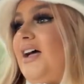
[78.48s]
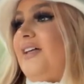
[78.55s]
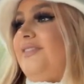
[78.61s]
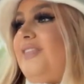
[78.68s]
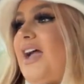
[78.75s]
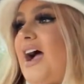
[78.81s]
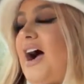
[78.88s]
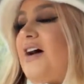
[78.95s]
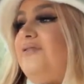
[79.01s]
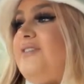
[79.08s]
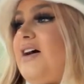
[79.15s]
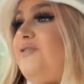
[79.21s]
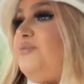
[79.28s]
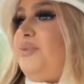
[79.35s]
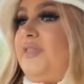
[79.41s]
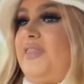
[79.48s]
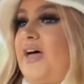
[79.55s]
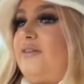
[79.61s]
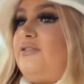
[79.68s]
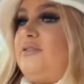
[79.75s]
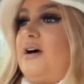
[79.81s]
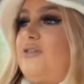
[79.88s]
I've never been
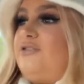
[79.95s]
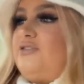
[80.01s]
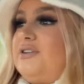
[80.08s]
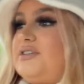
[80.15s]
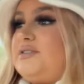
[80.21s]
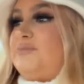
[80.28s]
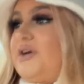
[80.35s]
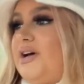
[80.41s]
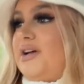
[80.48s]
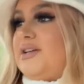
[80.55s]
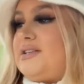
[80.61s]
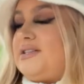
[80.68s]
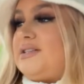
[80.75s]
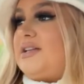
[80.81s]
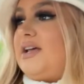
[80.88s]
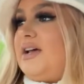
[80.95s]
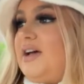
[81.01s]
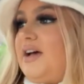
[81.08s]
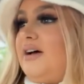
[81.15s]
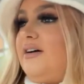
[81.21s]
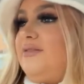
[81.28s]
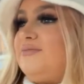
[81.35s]
there around Christmas.
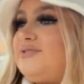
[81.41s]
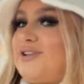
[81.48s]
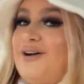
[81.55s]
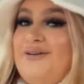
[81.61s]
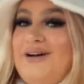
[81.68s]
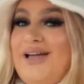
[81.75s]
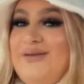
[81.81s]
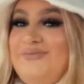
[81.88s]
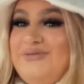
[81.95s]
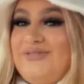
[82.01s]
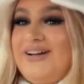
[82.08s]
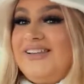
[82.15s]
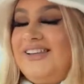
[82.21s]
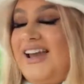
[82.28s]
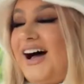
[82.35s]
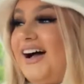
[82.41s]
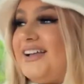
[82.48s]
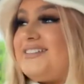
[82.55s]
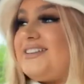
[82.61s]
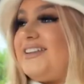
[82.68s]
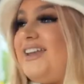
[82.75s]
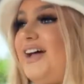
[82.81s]
So it'd be really
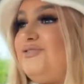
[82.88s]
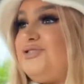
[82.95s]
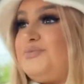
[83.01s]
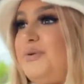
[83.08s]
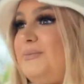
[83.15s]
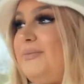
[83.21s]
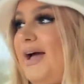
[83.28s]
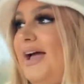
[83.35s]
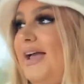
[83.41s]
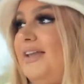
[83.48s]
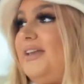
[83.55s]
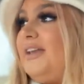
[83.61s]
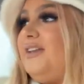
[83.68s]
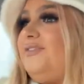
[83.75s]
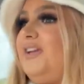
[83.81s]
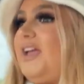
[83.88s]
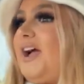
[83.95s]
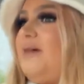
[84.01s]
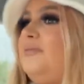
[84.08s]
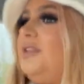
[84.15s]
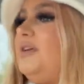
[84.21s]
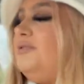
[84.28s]
nice, and I've just been paid, and I think
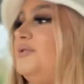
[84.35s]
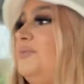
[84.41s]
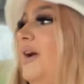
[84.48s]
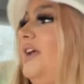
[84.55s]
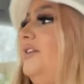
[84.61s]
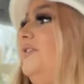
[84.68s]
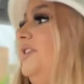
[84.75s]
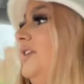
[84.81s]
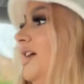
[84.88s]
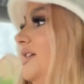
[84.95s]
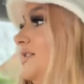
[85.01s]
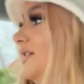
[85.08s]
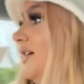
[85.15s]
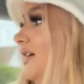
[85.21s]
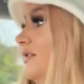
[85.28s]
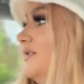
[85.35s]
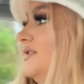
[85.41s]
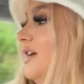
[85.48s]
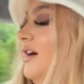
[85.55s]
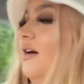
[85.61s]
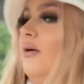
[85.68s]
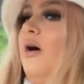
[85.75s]
Emily was paid a few days ago.
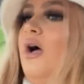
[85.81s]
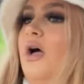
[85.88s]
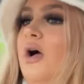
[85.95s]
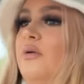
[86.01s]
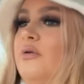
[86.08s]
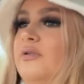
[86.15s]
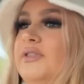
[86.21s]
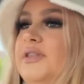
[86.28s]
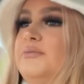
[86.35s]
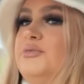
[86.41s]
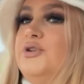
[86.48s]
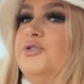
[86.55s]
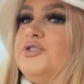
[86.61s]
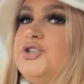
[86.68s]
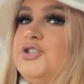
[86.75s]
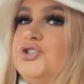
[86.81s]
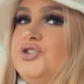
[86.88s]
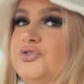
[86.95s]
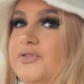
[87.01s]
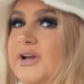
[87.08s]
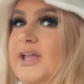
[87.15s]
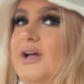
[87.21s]
So we're in the mood to
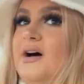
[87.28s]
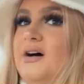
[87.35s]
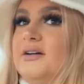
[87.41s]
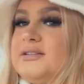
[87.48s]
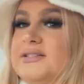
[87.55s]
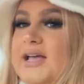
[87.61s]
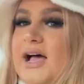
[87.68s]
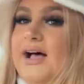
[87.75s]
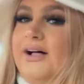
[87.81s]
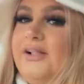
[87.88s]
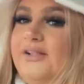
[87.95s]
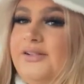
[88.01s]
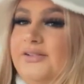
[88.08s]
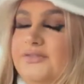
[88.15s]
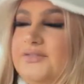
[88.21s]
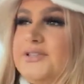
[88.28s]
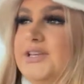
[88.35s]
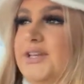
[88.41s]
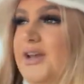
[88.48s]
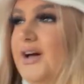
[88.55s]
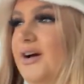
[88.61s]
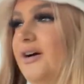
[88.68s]
treat ourselves,
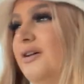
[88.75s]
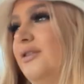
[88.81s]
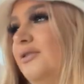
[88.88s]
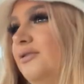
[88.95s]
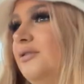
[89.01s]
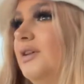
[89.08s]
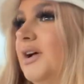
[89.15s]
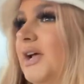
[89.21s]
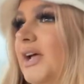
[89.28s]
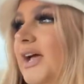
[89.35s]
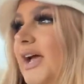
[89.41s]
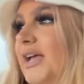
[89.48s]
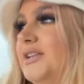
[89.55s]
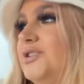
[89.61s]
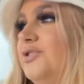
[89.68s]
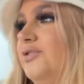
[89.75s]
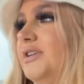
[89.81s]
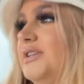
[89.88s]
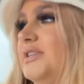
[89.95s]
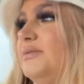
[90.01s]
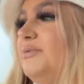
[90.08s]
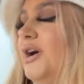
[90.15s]
you know, it's
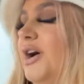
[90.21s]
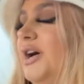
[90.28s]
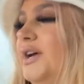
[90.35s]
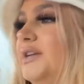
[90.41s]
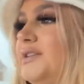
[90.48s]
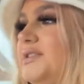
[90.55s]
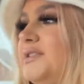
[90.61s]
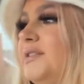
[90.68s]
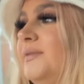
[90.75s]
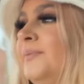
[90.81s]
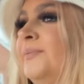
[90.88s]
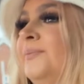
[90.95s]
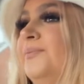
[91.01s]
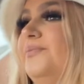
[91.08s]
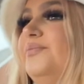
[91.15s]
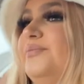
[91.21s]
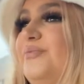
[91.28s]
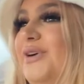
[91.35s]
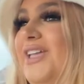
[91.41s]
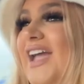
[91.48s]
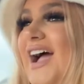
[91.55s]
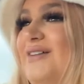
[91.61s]
Christmas.
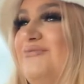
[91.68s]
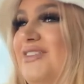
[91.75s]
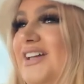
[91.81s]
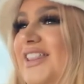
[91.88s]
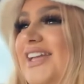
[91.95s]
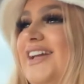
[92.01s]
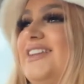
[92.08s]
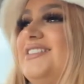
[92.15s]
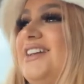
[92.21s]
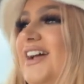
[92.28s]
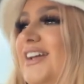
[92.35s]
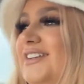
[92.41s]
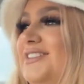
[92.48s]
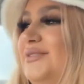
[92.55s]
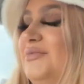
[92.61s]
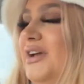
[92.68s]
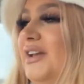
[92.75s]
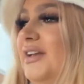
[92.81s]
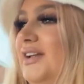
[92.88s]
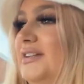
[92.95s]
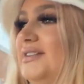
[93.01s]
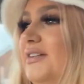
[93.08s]
But yeah, I'm really excited, to be
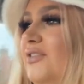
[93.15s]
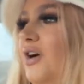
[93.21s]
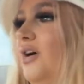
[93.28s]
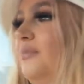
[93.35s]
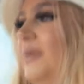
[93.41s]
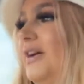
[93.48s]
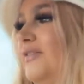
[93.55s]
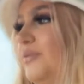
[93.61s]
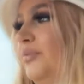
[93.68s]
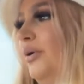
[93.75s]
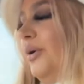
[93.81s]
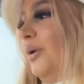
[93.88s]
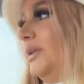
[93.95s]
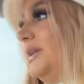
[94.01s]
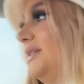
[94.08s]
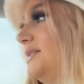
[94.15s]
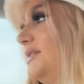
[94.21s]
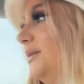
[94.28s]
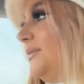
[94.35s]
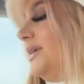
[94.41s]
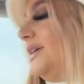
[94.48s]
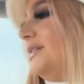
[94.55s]
honest. I've got a bit of a poorly
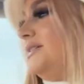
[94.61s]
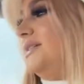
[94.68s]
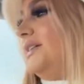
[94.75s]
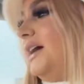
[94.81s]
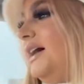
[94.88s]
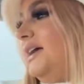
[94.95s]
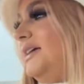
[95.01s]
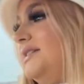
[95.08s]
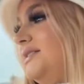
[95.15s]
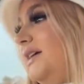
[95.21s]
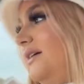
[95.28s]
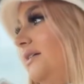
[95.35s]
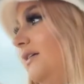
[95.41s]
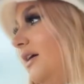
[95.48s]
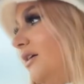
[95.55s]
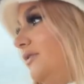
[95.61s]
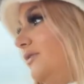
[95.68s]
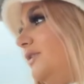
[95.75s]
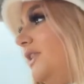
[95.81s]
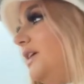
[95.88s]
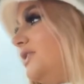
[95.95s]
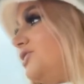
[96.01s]
stomach today, so
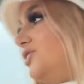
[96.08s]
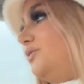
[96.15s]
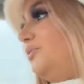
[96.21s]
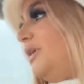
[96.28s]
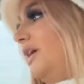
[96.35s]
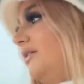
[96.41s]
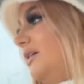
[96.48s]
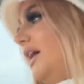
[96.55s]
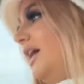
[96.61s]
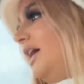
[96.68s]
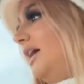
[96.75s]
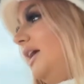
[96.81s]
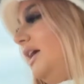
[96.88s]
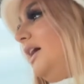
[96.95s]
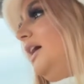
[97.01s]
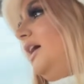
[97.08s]
hopefully I should be okay.